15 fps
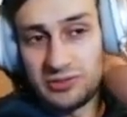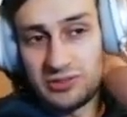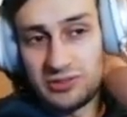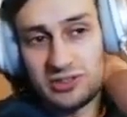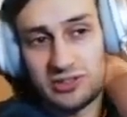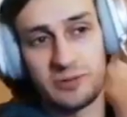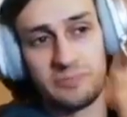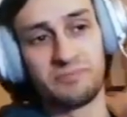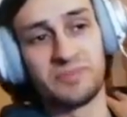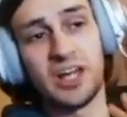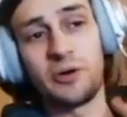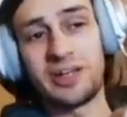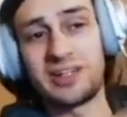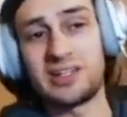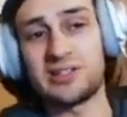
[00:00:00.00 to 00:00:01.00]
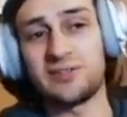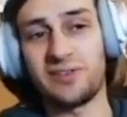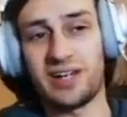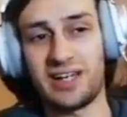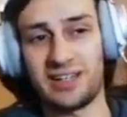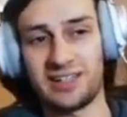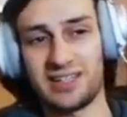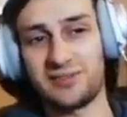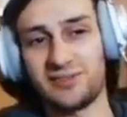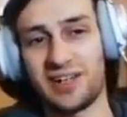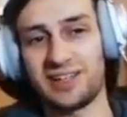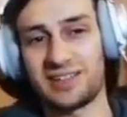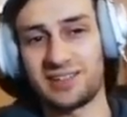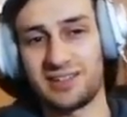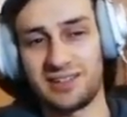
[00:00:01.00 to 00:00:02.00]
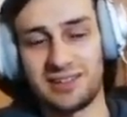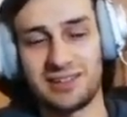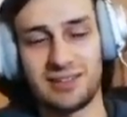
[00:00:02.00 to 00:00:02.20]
so... Oh yeah, this fight's good.